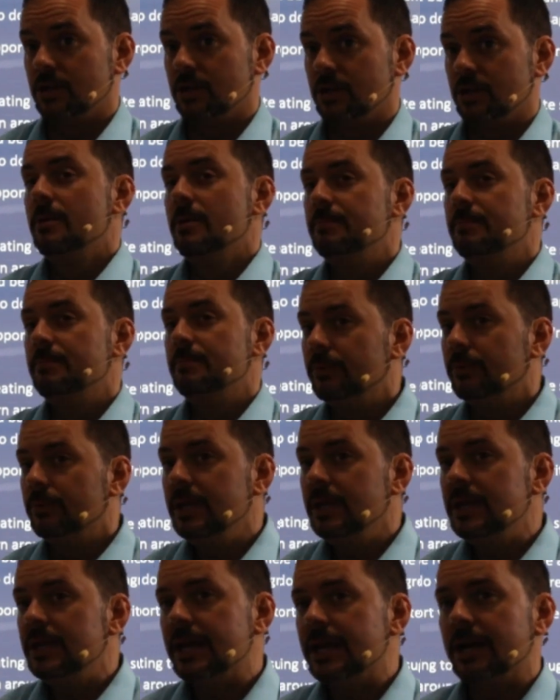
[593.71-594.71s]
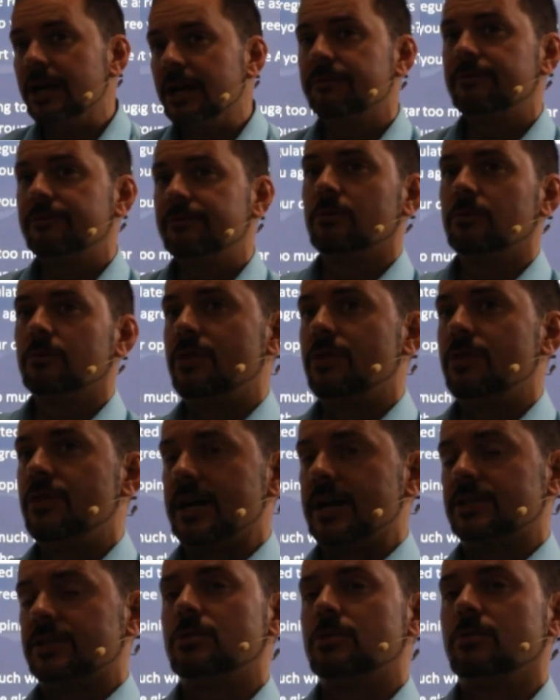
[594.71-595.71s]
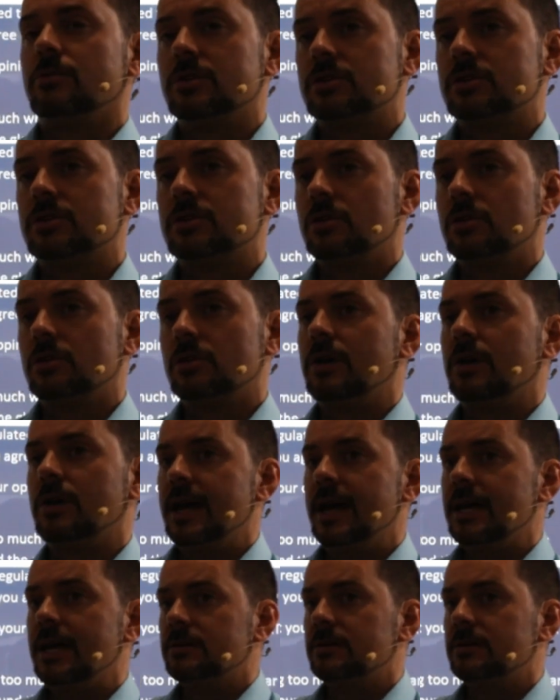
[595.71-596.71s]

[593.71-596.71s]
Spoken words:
Be really careful with that, students, so you can't